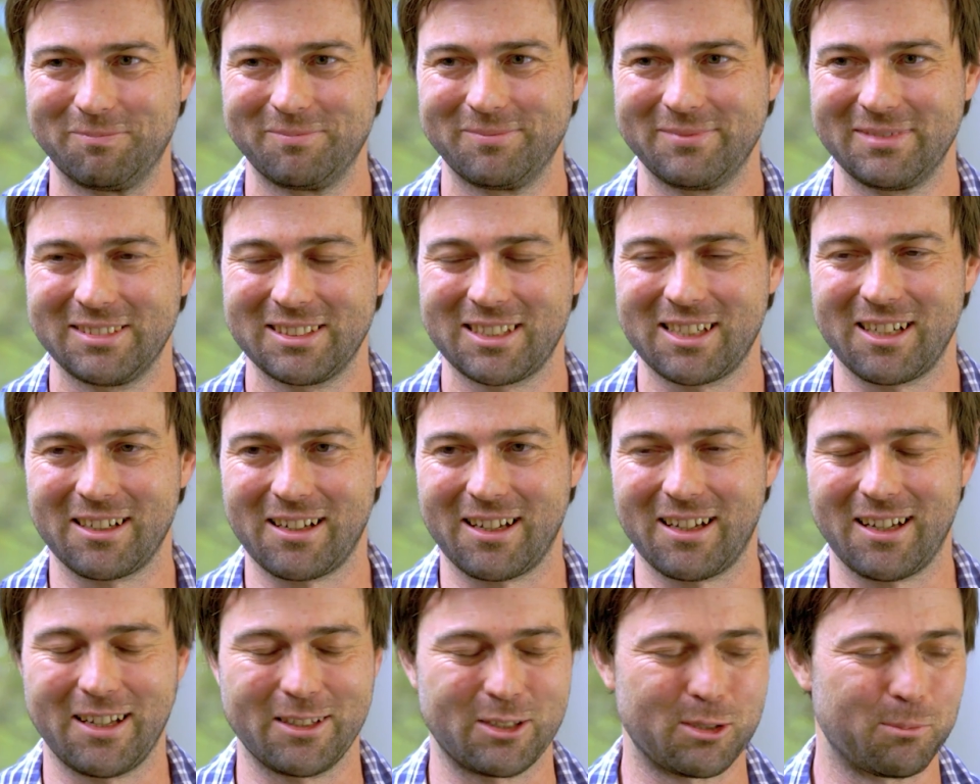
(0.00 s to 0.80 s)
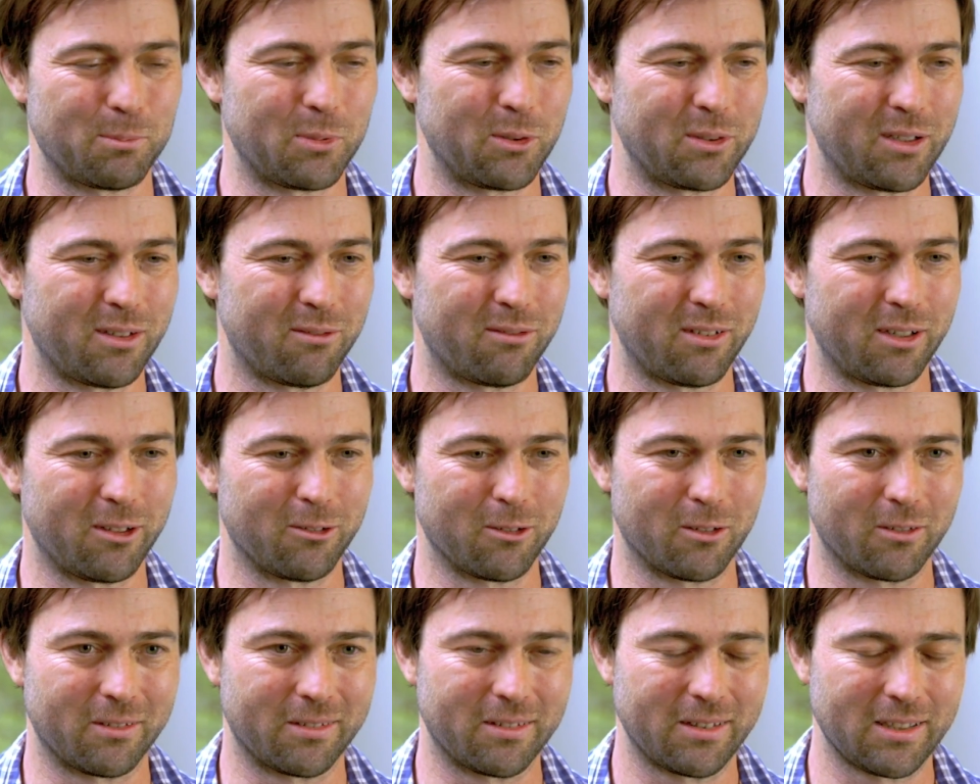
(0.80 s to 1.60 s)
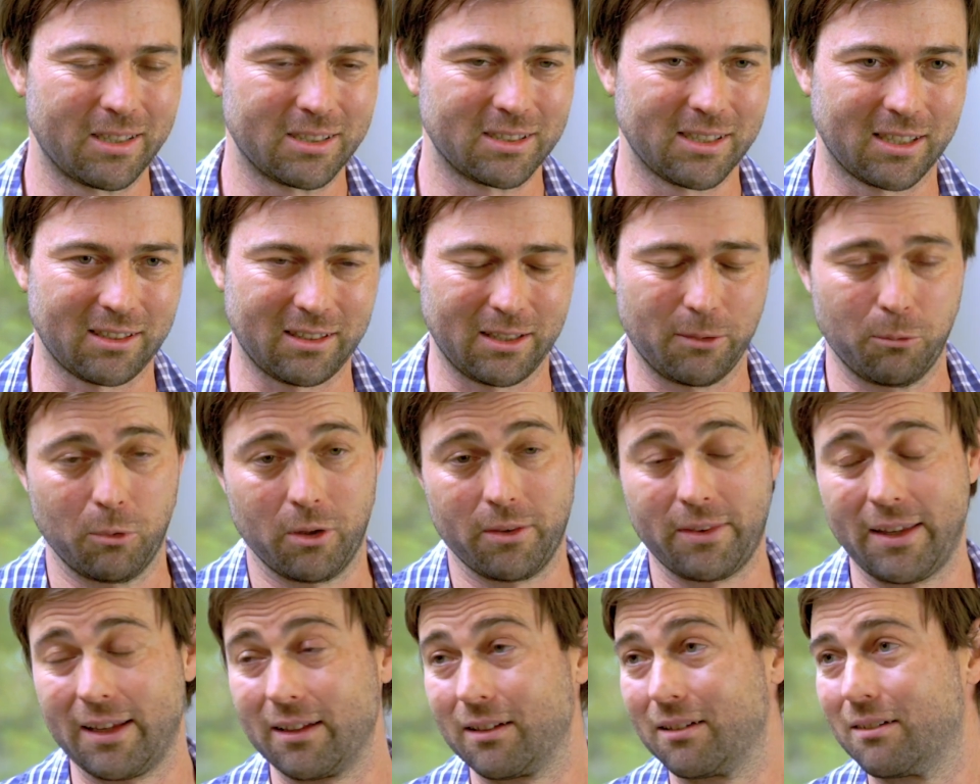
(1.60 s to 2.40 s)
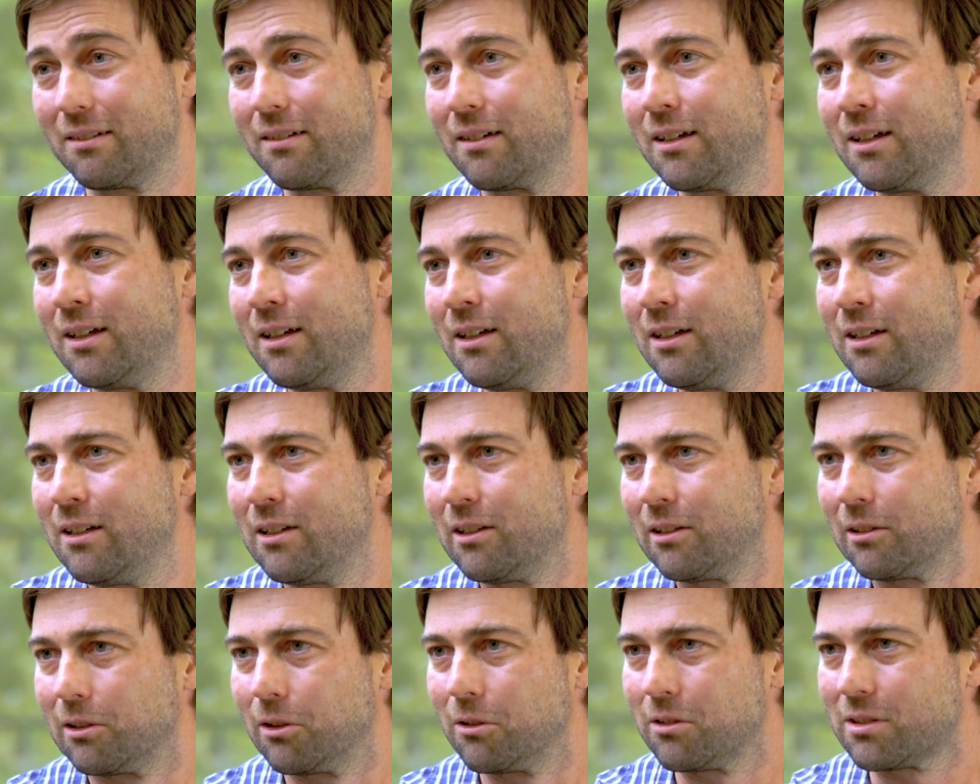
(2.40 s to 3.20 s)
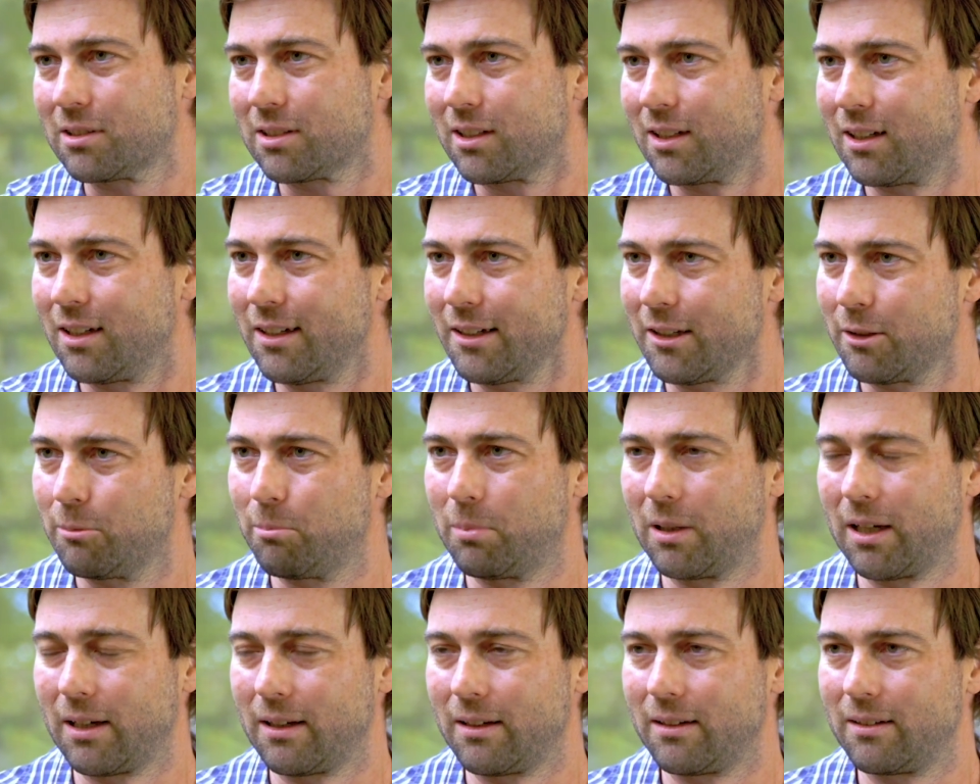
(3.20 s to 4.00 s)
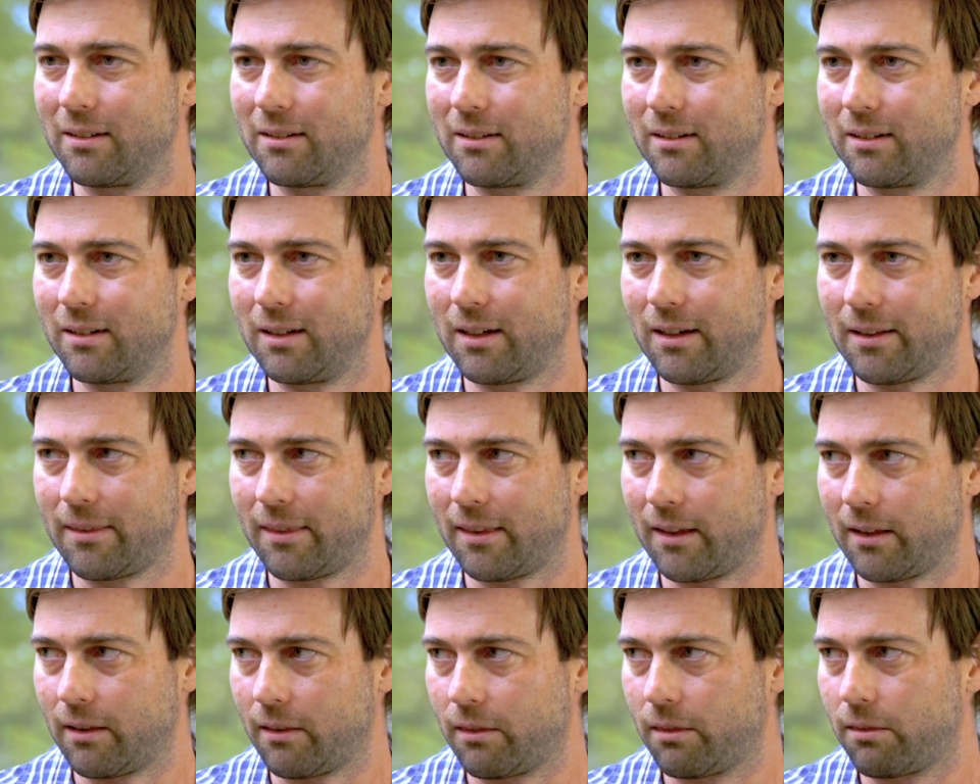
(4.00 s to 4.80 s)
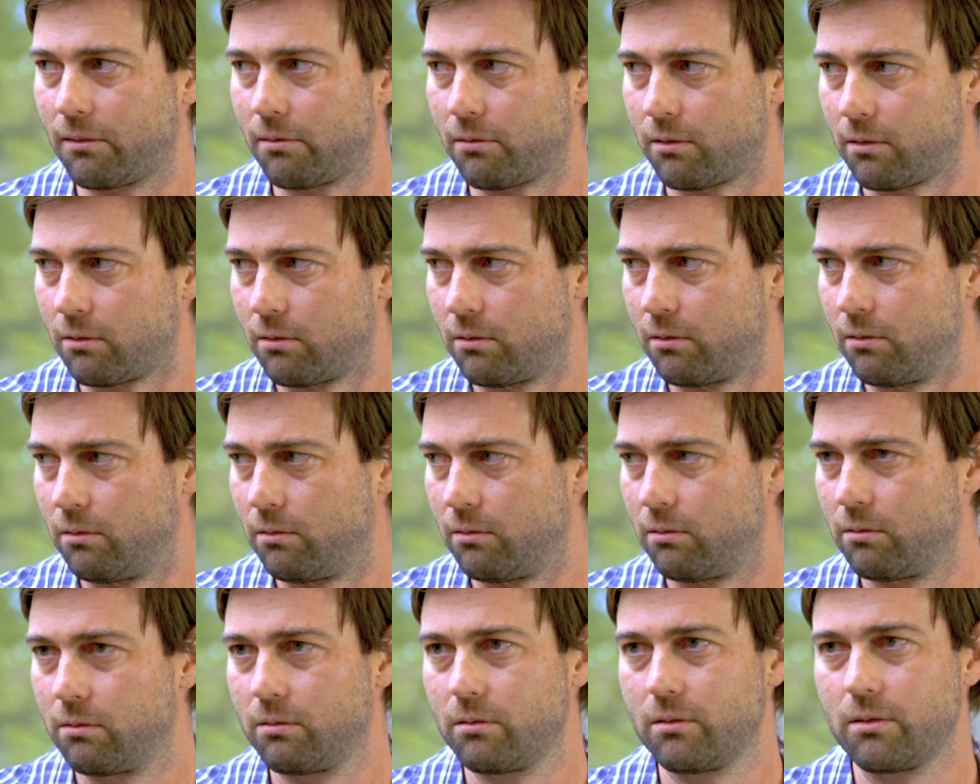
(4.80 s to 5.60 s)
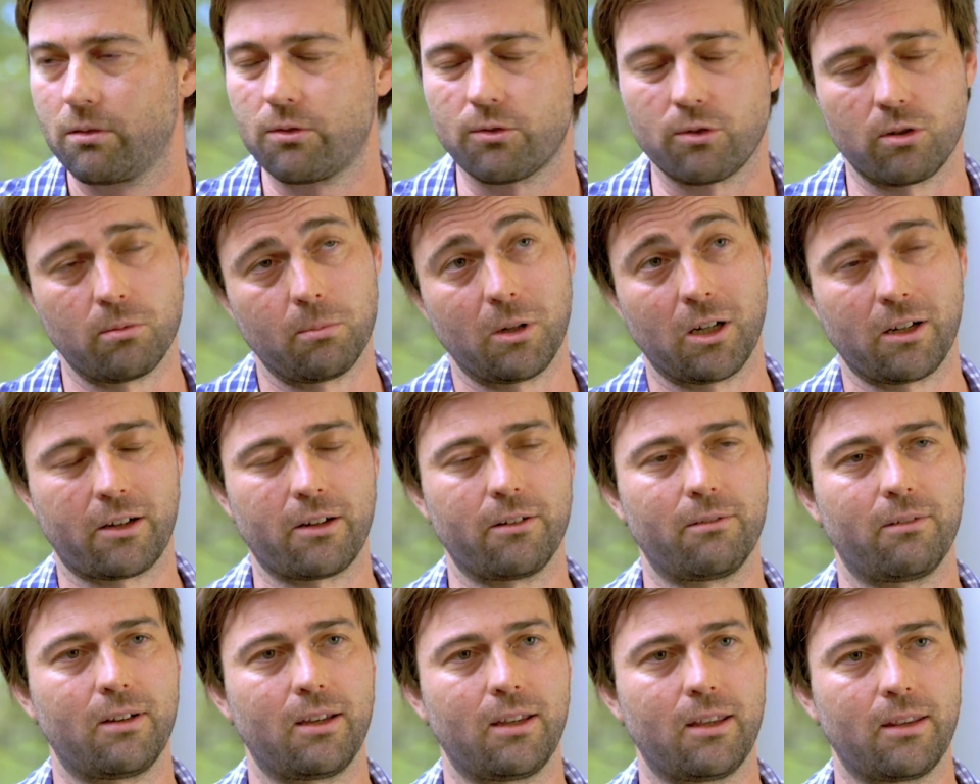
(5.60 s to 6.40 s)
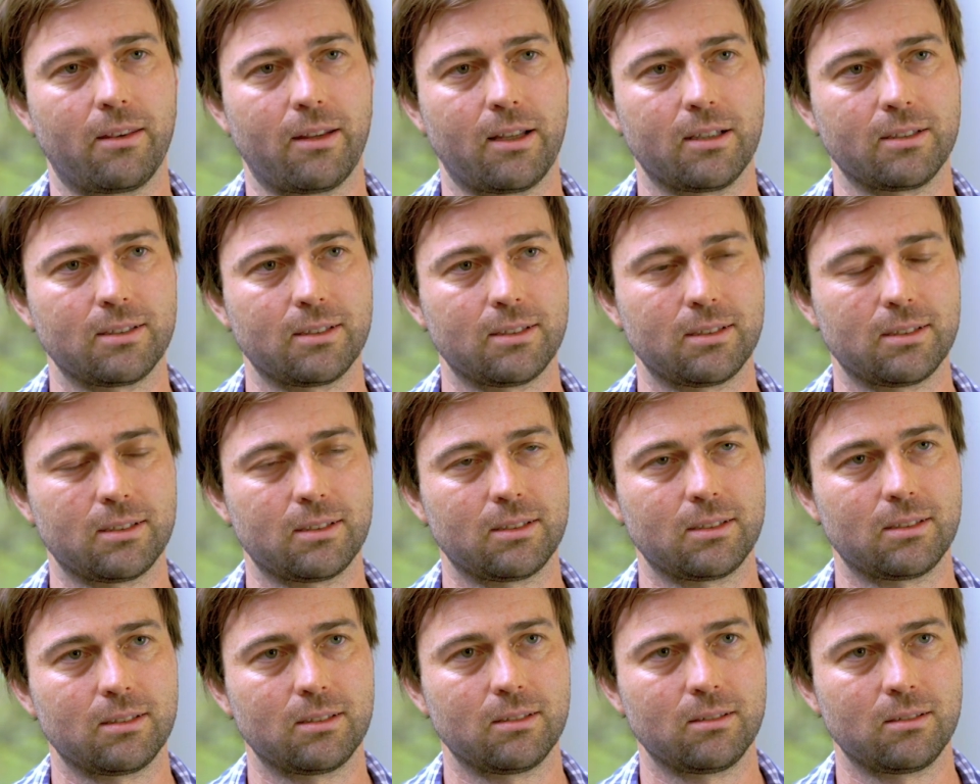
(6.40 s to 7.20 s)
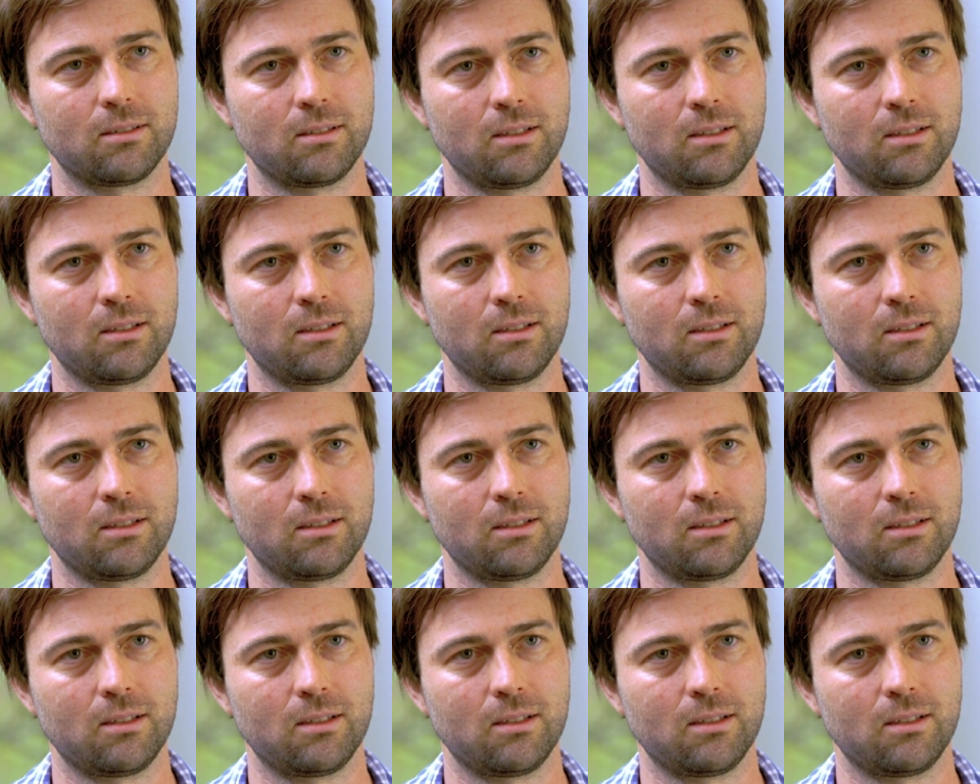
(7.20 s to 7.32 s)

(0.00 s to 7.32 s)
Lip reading: it's kind of hard to put your finger on exactly what that looks like, but I think through my career, that's